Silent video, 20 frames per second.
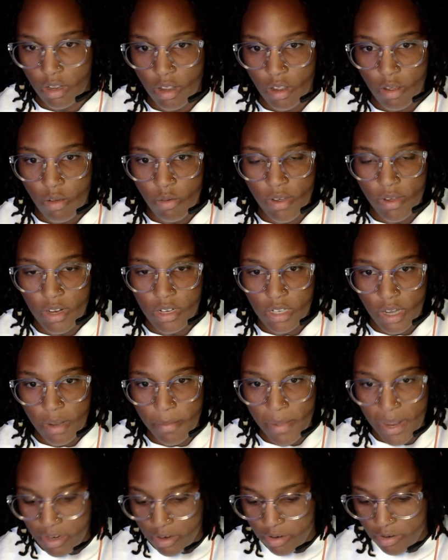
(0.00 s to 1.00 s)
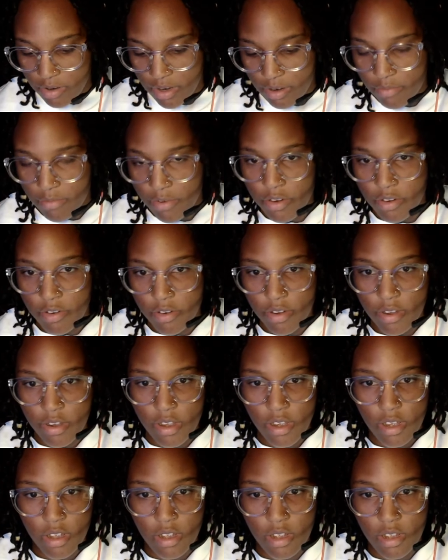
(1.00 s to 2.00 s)
What am I doing wrong?
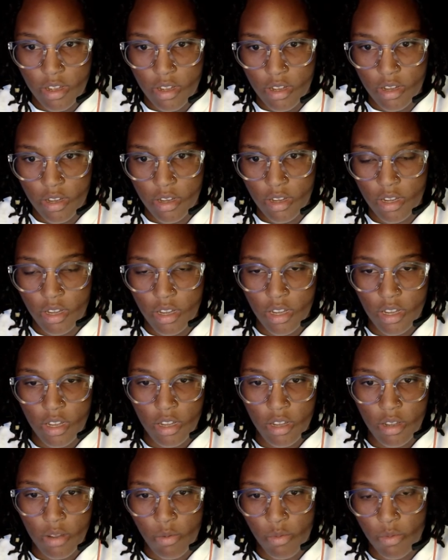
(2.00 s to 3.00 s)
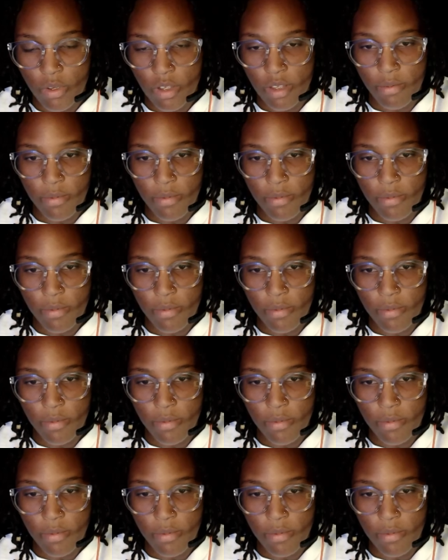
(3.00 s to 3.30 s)
Wee.